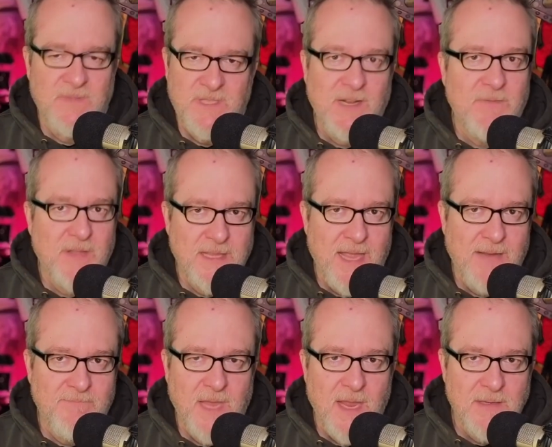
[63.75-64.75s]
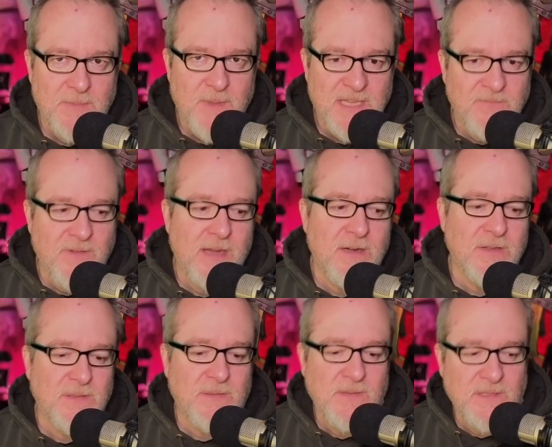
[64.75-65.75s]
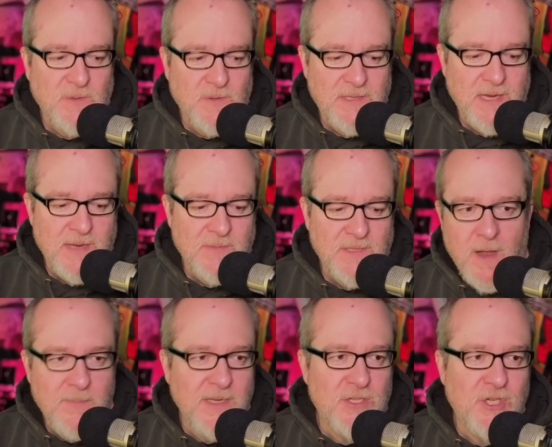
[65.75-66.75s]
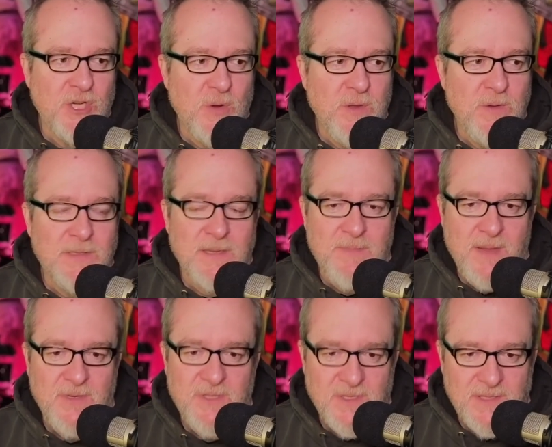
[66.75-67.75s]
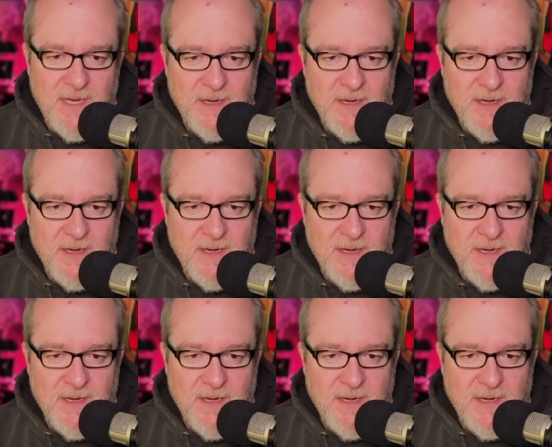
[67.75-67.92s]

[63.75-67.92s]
stuff like that. Okay, Space Invaders, these sorts of games. I'm going to show you some images